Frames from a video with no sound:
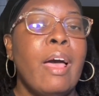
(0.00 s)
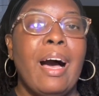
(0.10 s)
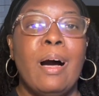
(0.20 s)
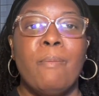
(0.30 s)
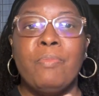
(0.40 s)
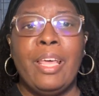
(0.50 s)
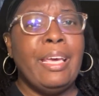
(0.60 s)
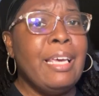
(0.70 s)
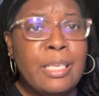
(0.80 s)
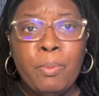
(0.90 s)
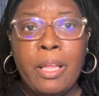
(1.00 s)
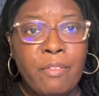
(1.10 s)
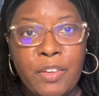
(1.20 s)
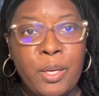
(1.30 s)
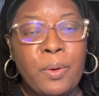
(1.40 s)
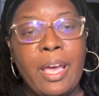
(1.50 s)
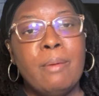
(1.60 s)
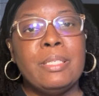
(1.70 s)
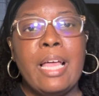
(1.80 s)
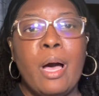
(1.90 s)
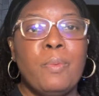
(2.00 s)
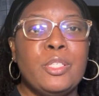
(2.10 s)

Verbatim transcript: Um, like he's playing video games now.